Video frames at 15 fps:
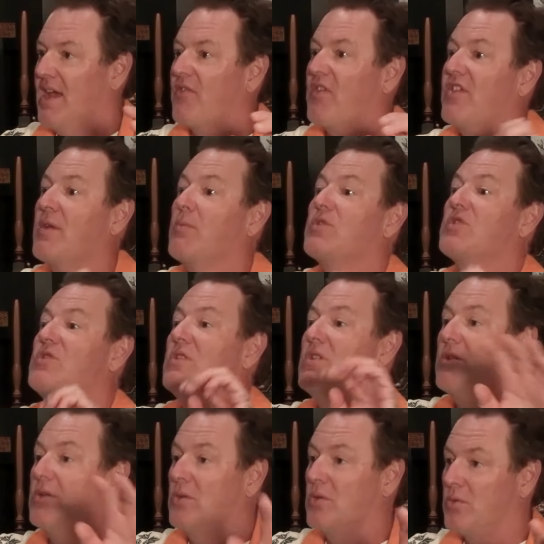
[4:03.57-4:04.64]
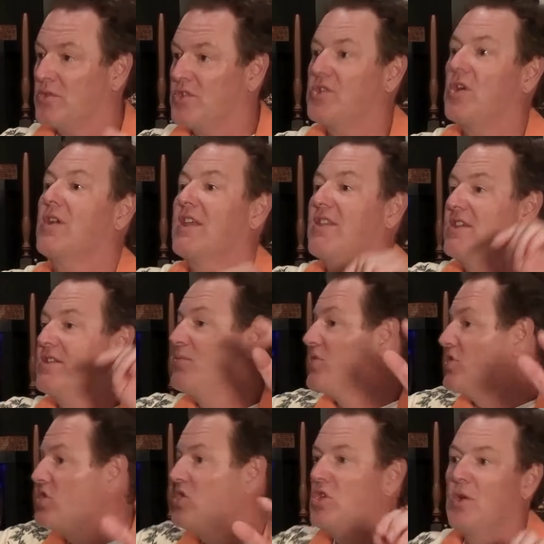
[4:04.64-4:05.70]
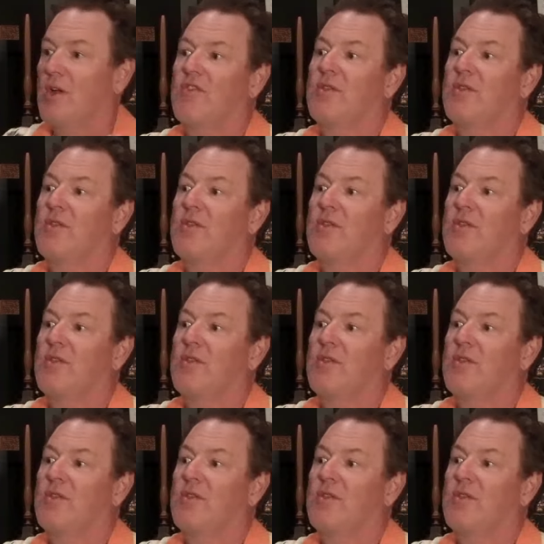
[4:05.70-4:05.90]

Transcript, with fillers: Everything was new. Starting this was new.